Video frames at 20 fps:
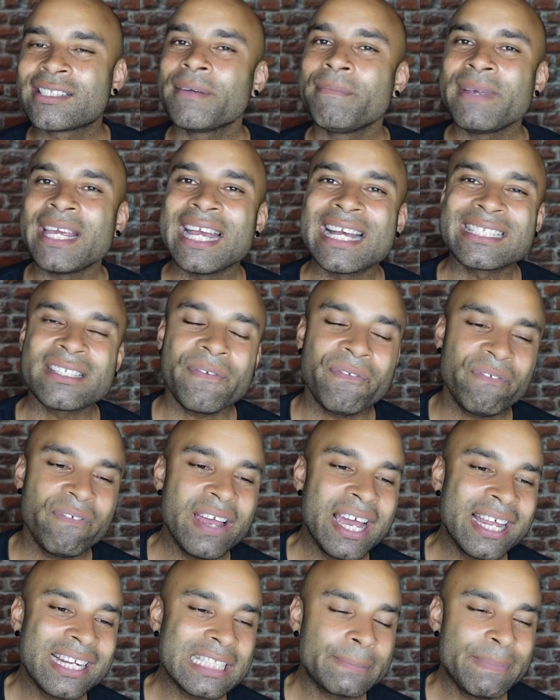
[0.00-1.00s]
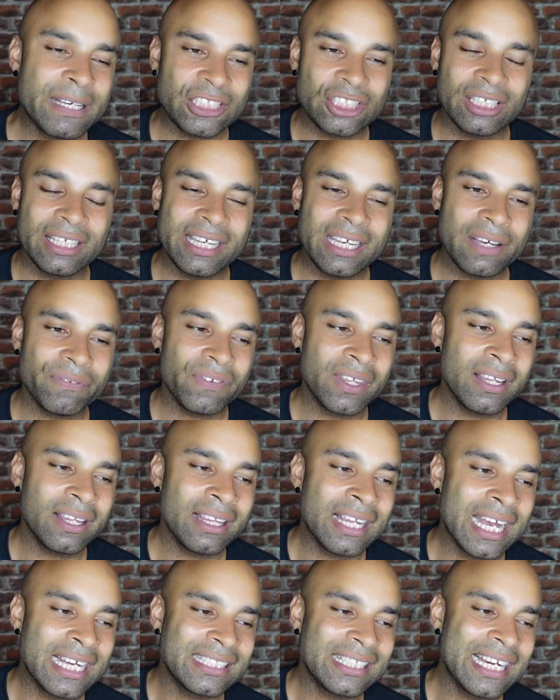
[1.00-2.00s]
To me, as a fan, especially of the
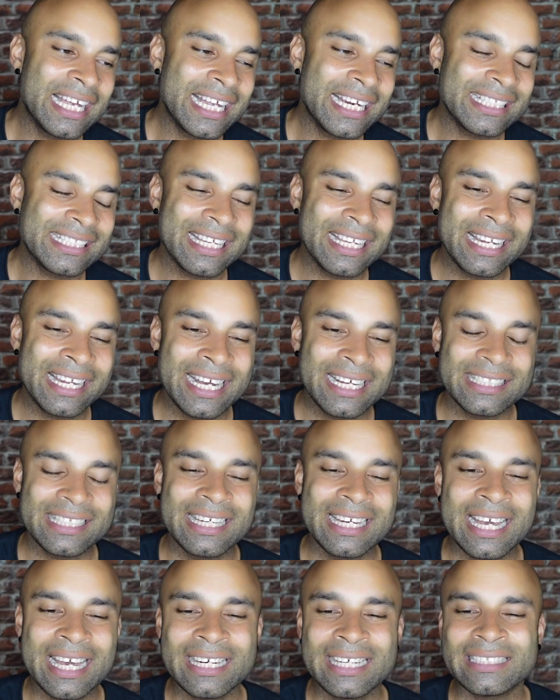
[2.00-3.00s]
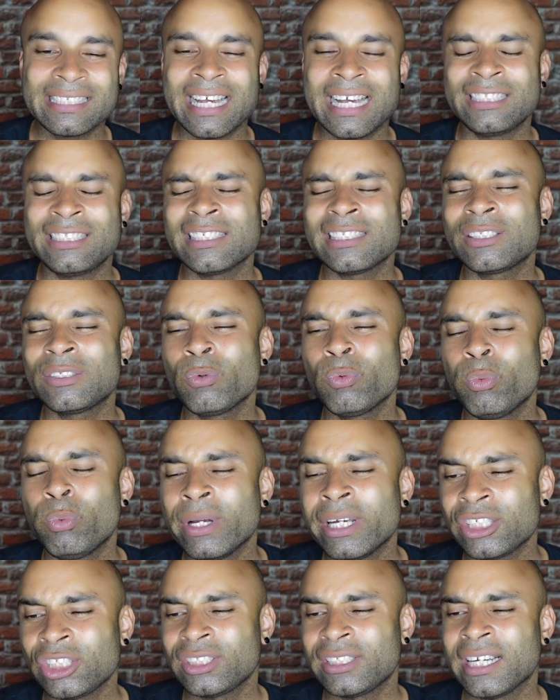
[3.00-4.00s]
1980s and 1990s, I just
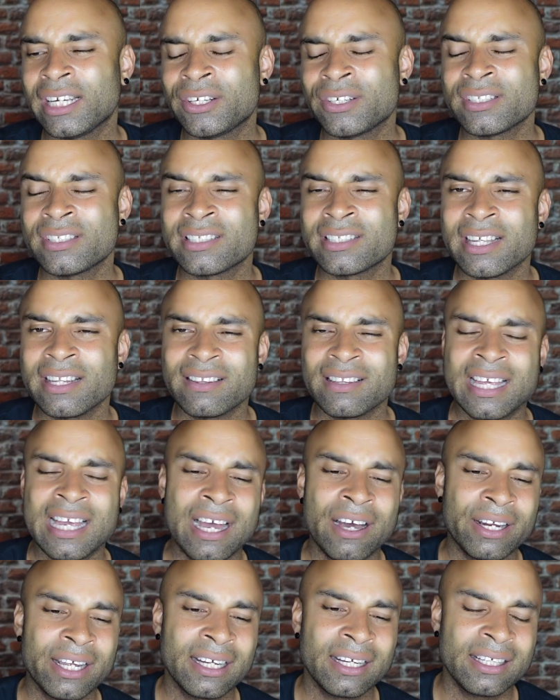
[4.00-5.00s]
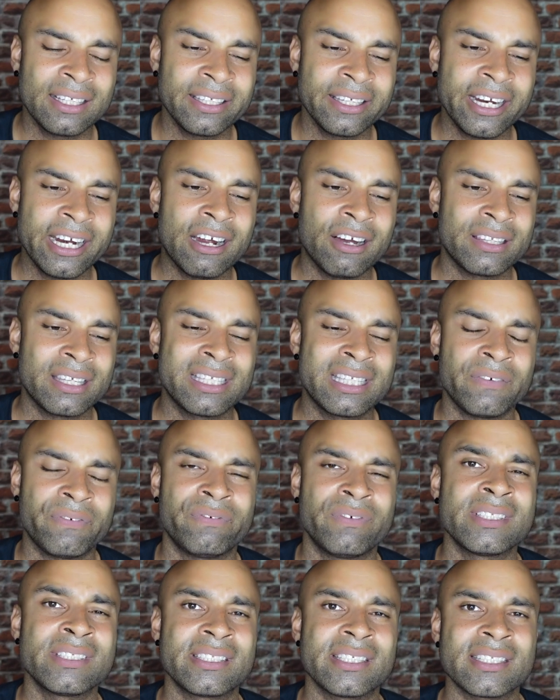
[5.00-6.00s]
wish they could sit down and clear out the
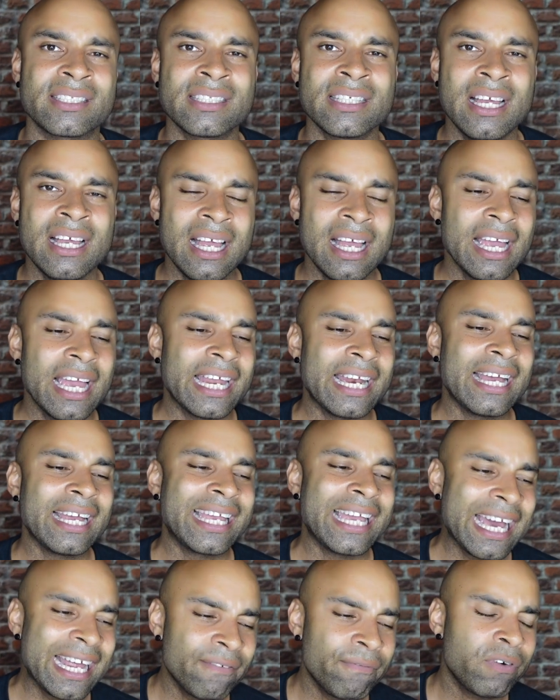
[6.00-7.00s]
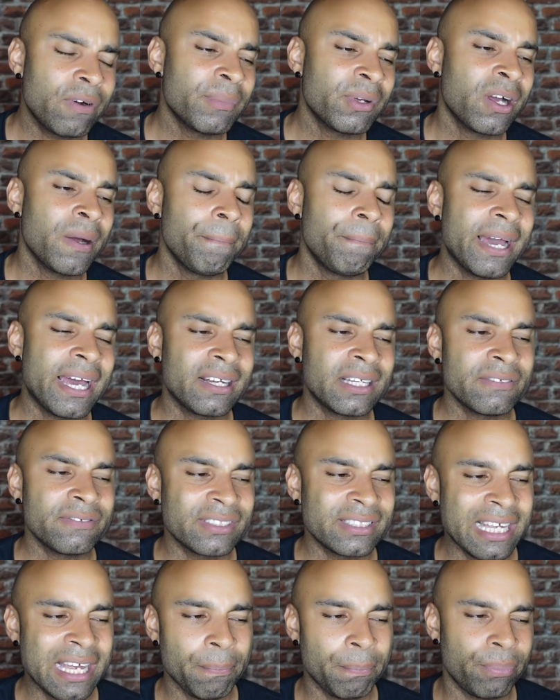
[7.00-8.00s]
differences. And I get it from a competitive
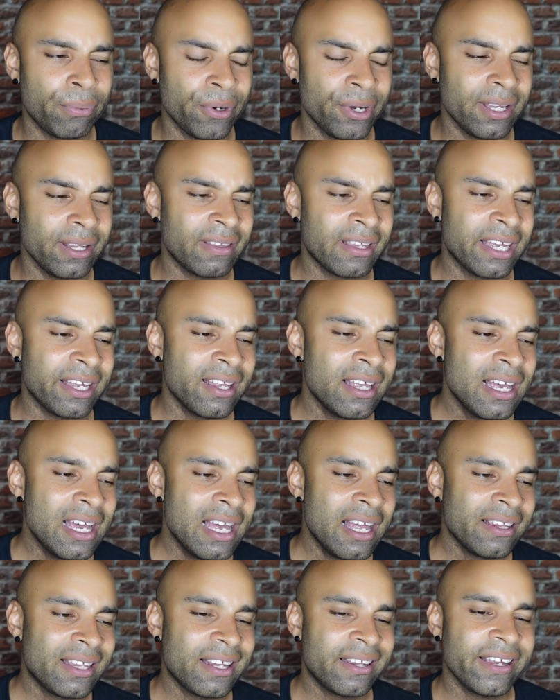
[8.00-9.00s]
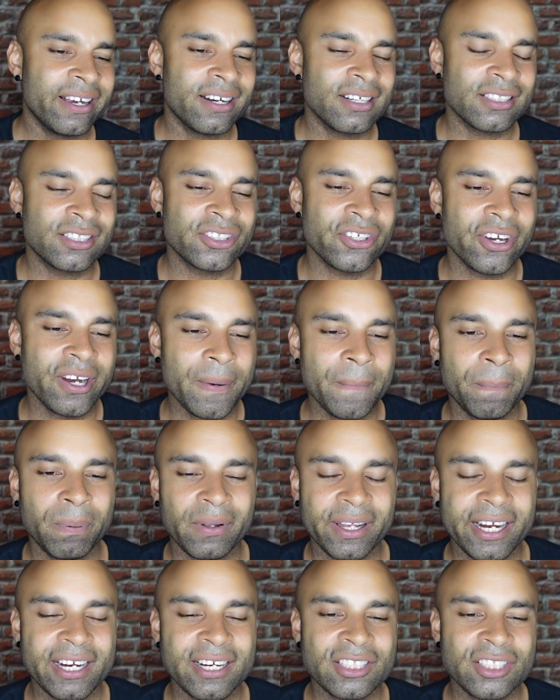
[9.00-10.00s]
standpoint that there are certain
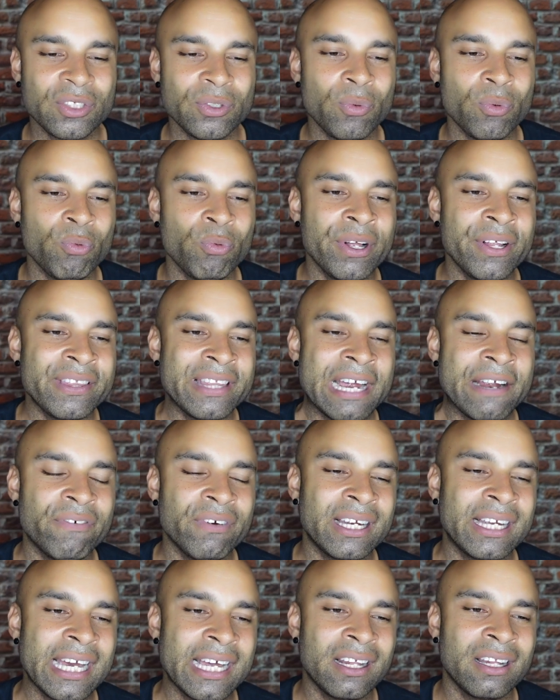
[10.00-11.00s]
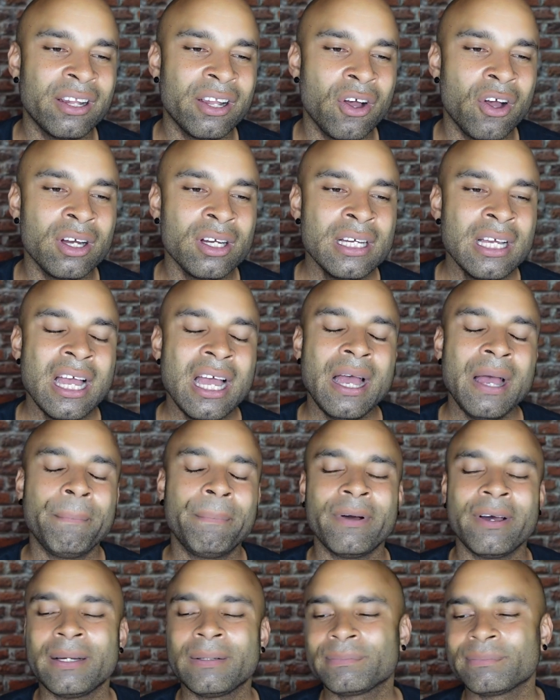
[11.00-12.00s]
players who will never get along,
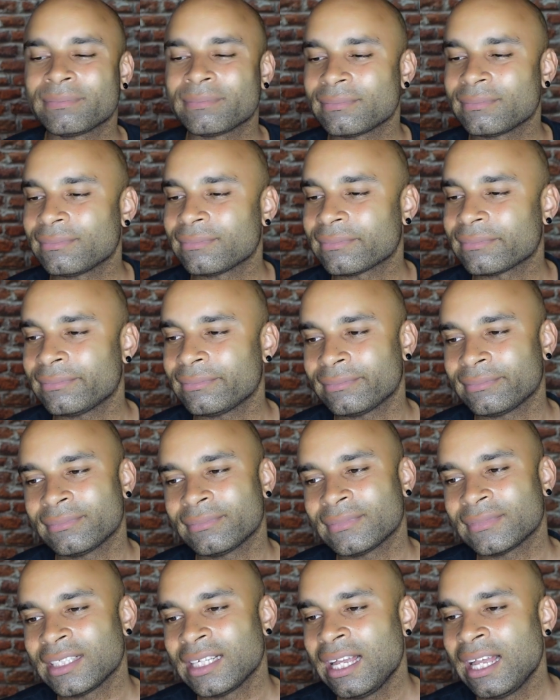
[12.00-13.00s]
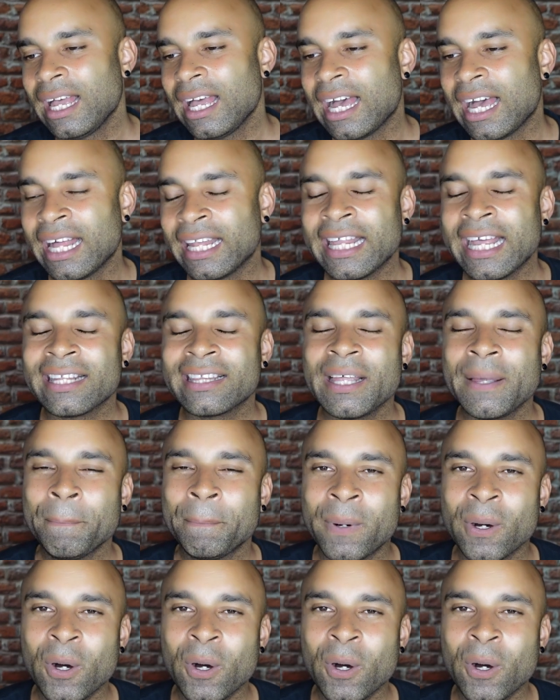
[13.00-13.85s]
but I like them